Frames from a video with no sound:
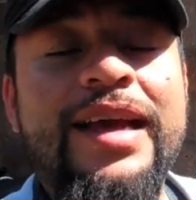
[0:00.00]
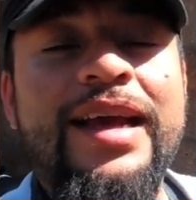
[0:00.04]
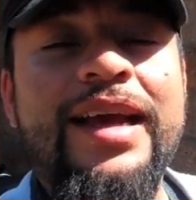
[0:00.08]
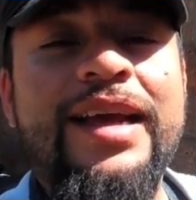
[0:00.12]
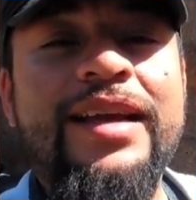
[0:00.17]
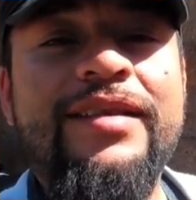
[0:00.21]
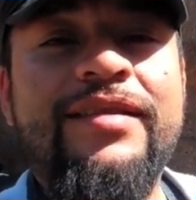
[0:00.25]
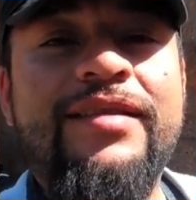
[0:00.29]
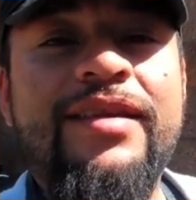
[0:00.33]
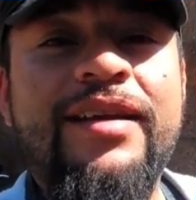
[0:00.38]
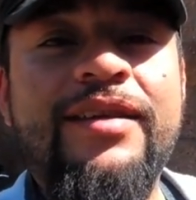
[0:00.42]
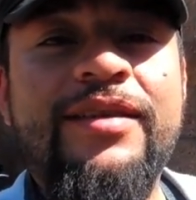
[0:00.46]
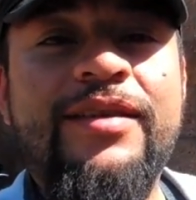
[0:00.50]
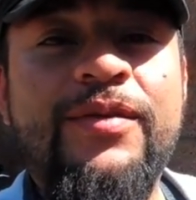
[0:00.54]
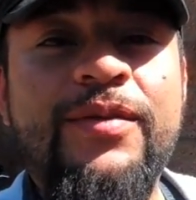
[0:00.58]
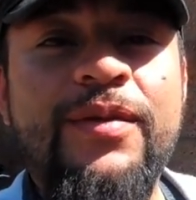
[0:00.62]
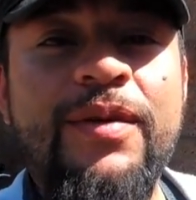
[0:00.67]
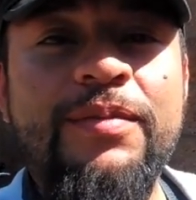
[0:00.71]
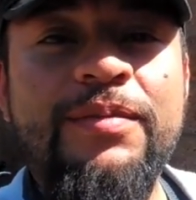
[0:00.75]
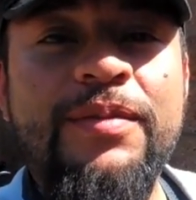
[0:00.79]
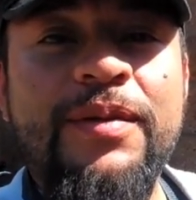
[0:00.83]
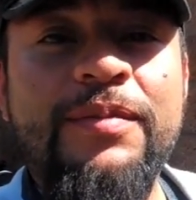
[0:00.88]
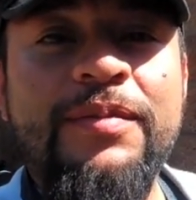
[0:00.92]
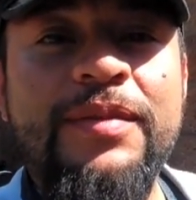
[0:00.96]
And
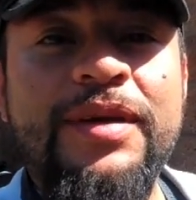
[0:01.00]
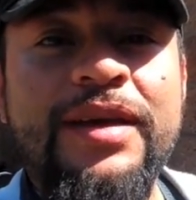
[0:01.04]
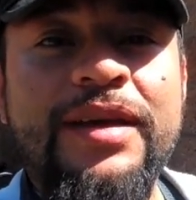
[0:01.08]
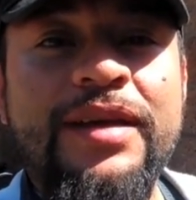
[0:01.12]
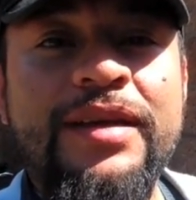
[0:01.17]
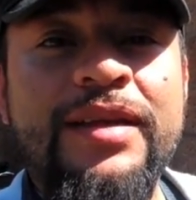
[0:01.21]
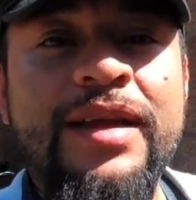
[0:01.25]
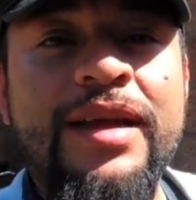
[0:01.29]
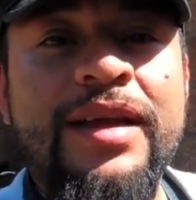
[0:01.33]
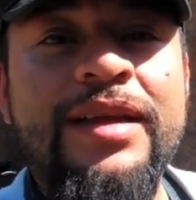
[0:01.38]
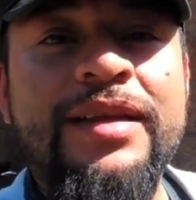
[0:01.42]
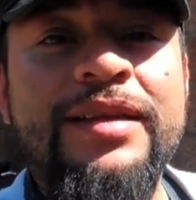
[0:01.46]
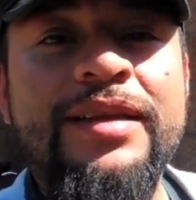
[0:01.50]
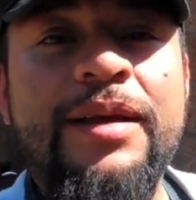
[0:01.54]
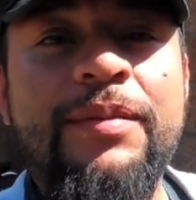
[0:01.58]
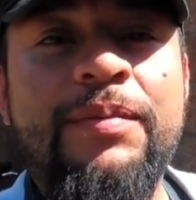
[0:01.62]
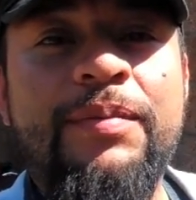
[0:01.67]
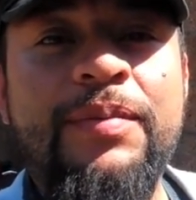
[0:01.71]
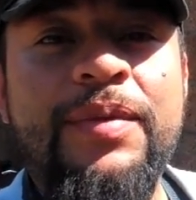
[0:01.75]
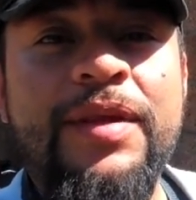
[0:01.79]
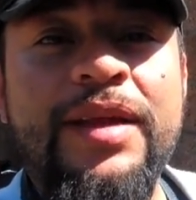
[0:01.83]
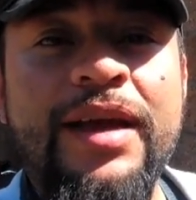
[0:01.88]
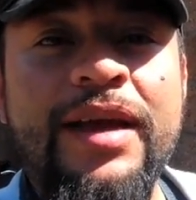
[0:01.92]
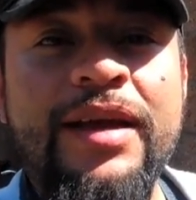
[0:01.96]
Chalchuapa means the
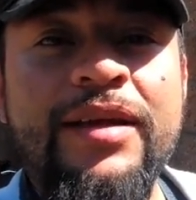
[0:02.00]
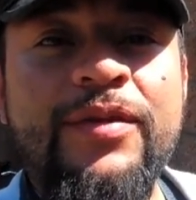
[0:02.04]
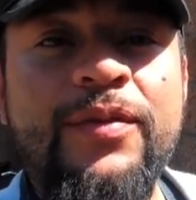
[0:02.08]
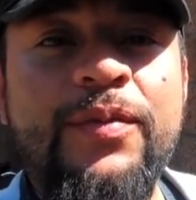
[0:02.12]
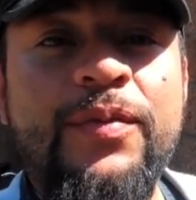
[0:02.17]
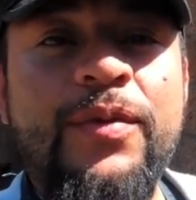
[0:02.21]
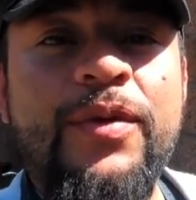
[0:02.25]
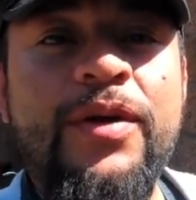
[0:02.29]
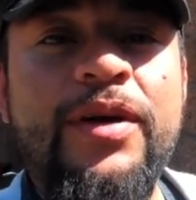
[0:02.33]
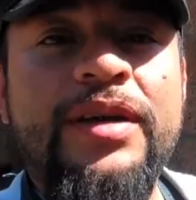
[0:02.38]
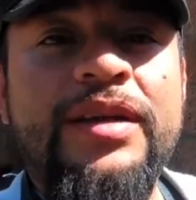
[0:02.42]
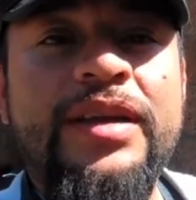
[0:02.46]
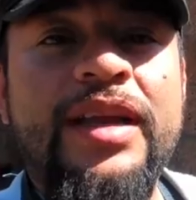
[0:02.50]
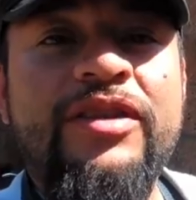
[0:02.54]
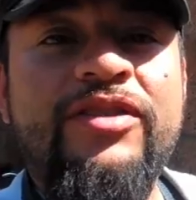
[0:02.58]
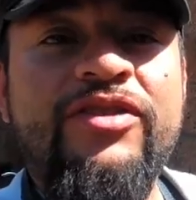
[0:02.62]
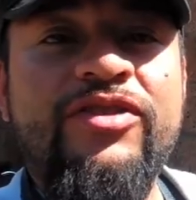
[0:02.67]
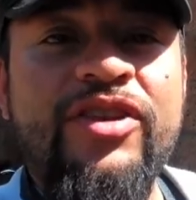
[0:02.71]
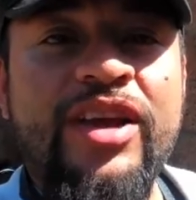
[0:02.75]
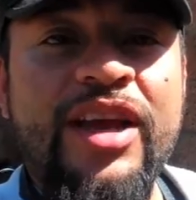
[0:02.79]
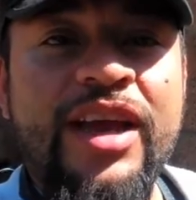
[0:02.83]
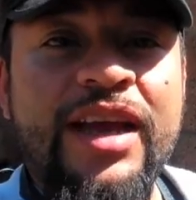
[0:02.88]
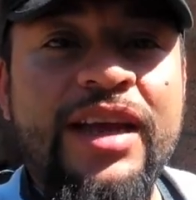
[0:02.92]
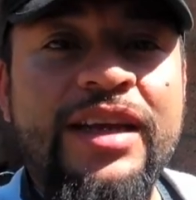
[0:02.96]
place where the
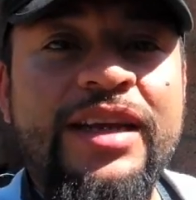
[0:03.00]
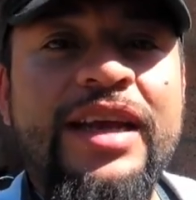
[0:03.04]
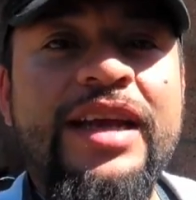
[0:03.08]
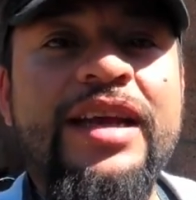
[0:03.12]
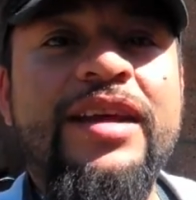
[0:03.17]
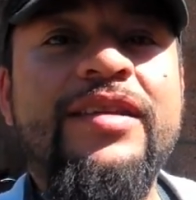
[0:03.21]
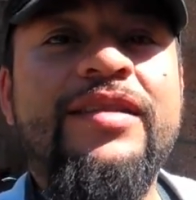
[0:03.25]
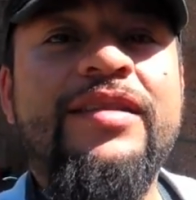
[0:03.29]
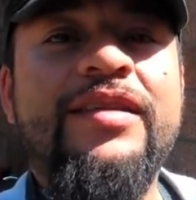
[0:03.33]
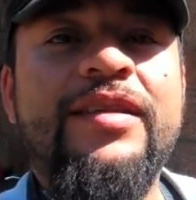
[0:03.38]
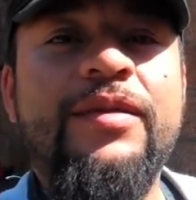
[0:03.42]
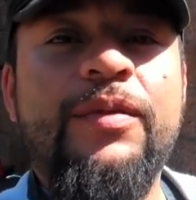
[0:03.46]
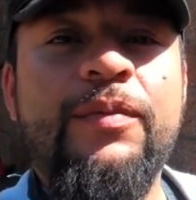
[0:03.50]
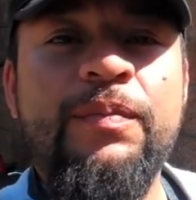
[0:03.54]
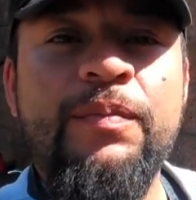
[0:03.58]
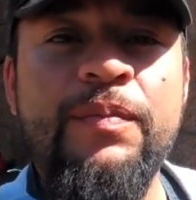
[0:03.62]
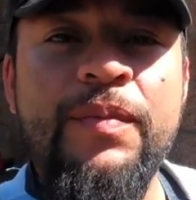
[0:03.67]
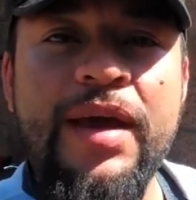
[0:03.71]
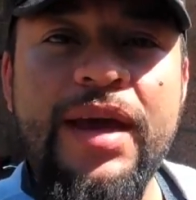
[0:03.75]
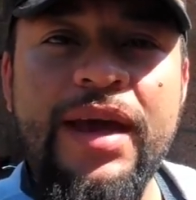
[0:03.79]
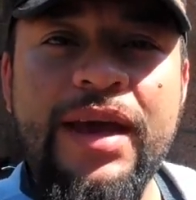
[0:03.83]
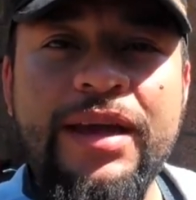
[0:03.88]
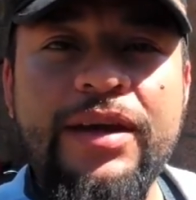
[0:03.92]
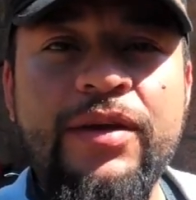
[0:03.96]
jade is
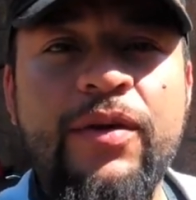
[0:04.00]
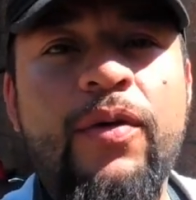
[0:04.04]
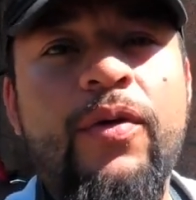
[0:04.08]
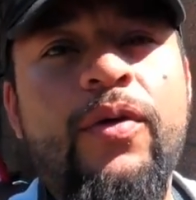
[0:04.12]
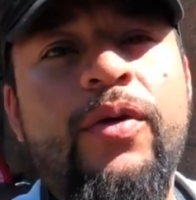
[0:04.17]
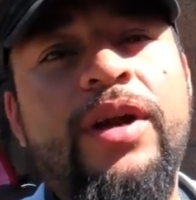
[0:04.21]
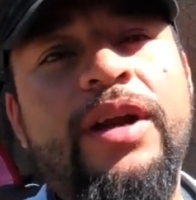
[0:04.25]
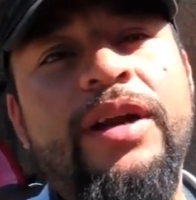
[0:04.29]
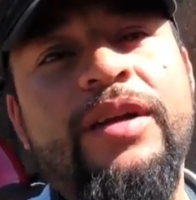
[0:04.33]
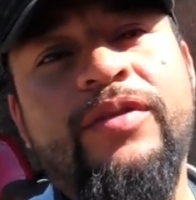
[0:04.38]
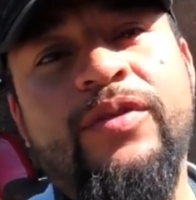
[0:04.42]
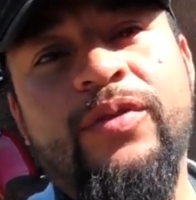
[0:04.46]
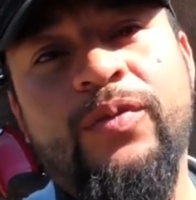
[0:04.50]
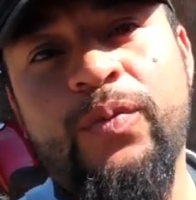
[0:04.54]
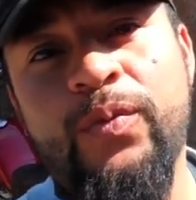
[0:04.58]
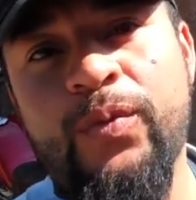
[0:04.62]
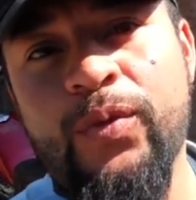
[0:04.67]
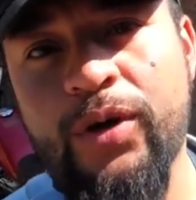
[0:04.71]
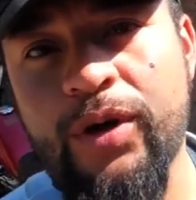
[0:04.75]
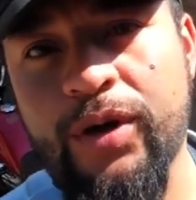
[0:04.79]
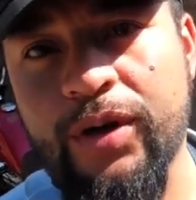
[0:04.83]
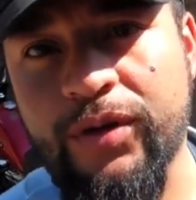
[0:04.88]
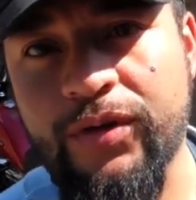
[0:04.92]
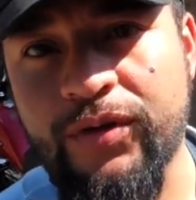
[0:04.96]
made or it's
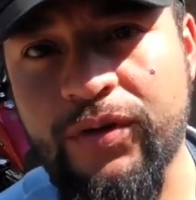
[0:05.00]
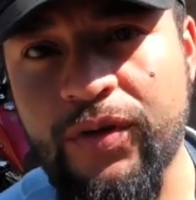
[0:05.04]
worked.